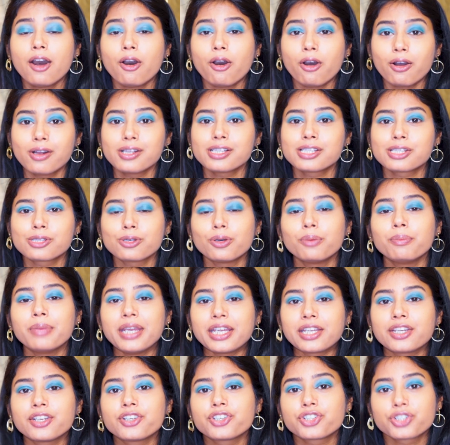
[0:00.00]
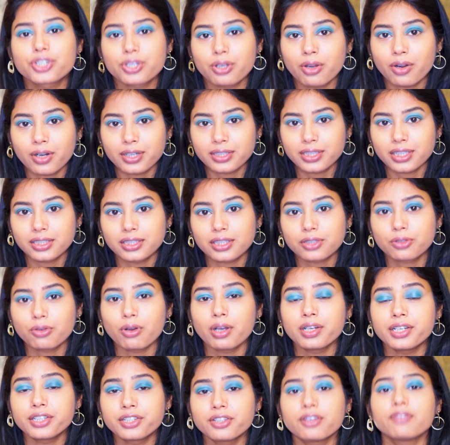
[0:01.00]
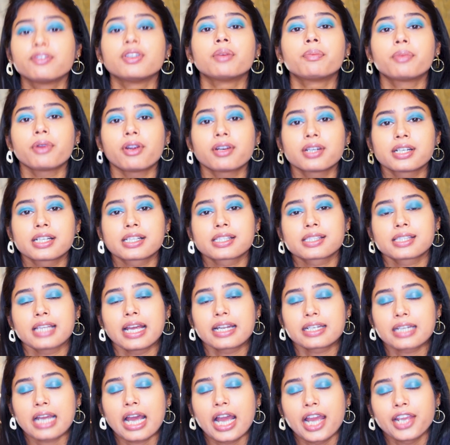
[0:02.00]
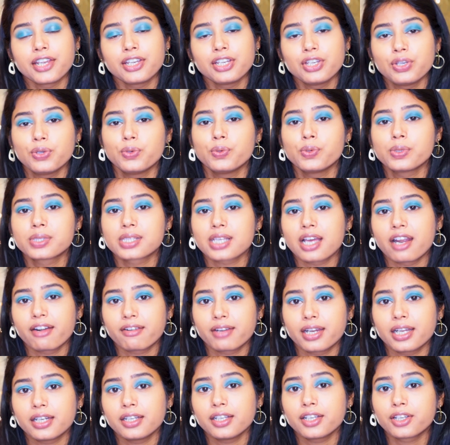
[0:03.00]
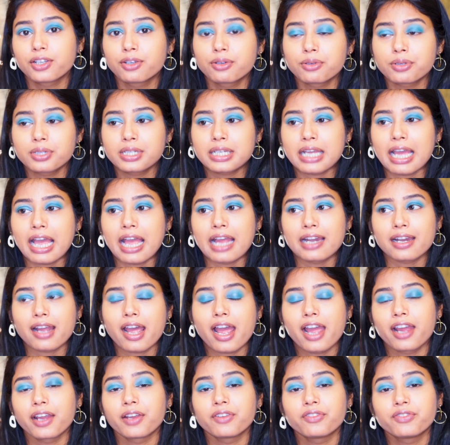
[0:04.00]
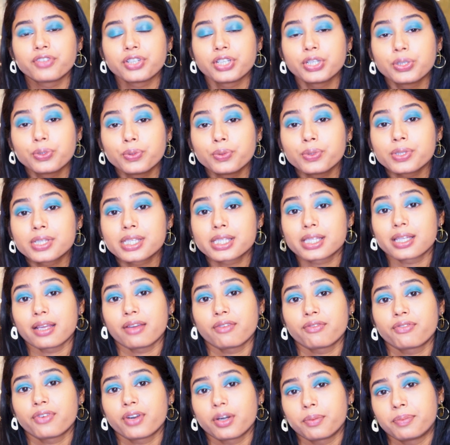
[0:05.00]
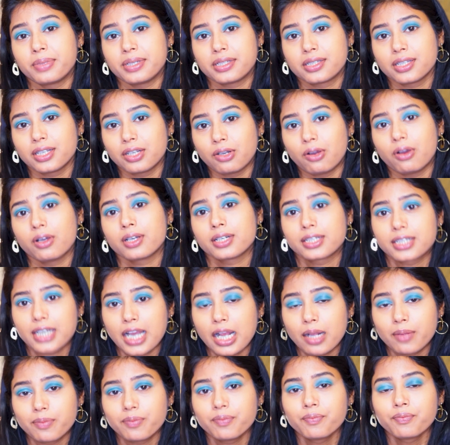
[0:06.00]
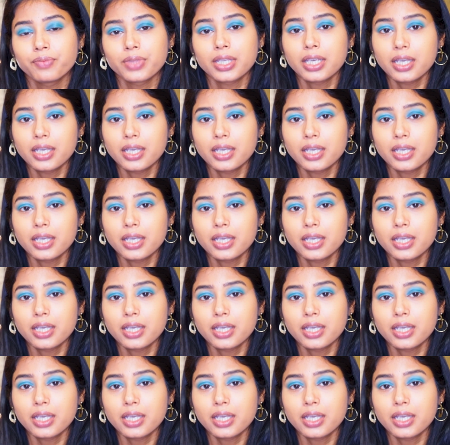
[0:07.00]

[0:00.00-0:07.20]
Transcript: also making sure that the quality of the products that I use are really good and I have used them for a pretty long time.